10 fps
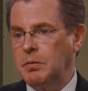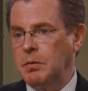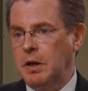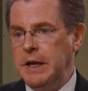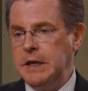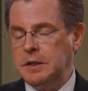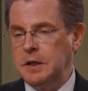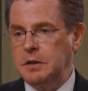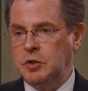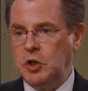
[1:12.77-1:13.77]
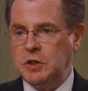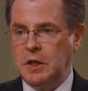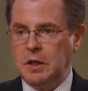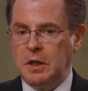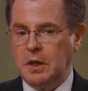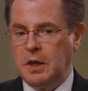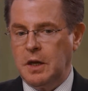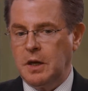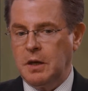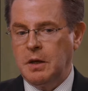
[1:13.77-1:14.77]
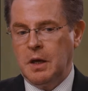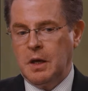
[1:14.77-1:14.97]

releases just in, uh,